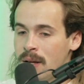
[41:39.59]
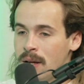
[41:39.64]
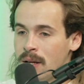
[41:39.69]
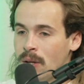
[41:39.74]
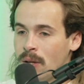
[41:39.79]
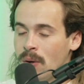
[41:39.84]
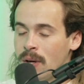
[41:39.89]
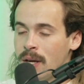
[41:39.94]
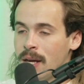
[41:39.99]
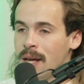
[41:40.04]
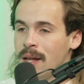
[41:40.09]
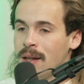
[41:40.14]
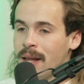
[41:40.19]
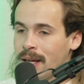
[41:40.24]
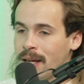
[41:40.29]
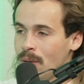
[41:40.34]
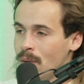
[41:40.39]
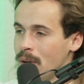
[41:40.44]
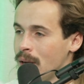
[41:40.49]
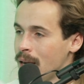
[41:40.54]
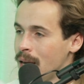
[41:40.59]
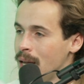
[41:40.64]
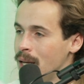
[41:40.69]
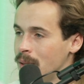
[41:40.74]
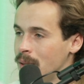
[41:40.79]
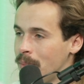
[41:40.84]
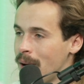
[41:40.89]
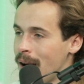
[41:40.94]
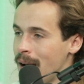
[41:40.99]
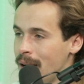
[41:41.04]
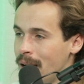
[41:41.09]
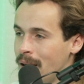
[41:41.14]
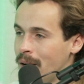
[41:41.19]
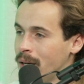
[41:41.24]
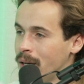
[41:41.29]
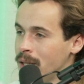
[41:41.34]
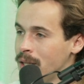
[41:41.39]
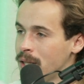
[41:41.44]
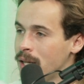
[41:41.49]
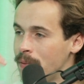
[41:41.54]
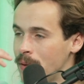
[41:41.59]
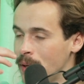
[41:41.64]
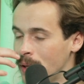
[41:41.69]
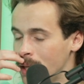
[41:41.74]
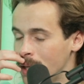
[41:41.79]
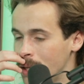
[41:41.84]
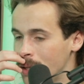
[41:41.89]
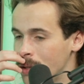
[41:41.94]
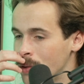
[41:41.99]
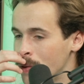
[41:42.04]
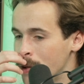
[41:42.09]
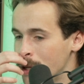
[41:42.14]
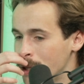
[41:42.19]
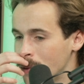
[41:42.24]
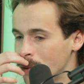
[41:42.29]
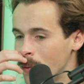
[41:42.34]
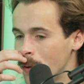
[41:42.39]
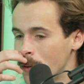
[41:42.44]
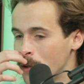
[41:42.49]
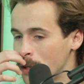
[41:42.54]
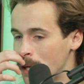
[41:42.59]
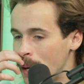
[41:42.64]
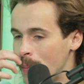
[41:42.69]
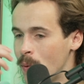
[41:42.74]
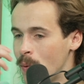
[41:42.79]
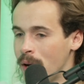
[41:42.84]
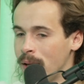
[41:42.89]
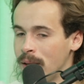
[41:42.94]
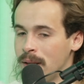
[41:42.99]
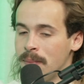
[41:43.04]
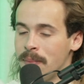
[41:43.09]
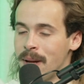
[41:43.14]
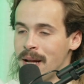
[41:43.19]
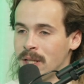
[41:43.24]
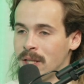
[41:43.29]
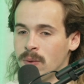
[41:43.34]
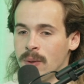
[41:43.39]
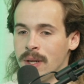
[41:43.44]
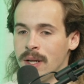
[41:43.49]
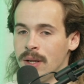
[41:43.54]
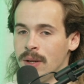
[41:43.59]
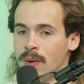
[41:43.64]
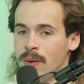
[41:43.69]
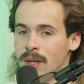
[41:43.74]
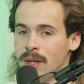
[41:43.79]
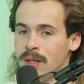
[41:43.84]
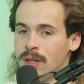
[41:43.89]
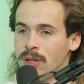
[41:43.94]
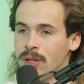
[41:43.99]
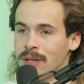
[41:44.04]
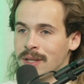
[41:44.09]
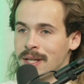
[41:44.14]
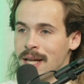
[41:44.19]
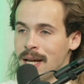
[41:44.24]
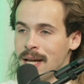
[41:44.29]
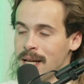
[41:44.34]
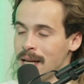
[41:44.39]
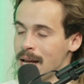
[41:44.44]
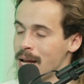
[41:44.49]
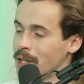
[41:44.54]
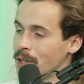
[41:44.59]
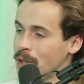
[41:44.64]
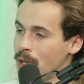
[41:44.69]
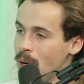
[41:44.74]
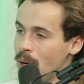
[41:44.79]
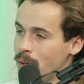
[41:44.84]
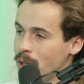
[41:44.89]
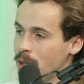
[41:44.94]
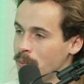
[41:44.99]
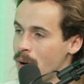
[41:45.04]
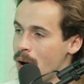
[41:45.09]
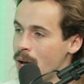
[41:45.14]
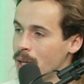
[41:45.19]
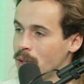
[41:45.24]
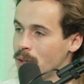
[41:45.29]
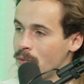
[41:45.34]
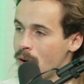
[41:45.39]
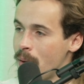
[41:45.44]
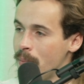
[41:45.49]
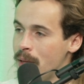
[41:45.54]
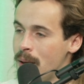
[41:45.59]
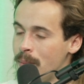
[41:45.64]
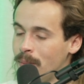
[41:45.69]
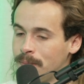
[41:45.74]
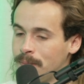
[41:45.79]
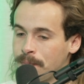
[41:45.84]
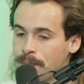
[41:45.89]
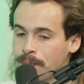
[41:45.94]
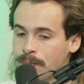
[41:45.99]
You can get into binaries. If you're going to do this with someone, the best way to do it is just get a yes/no response from them.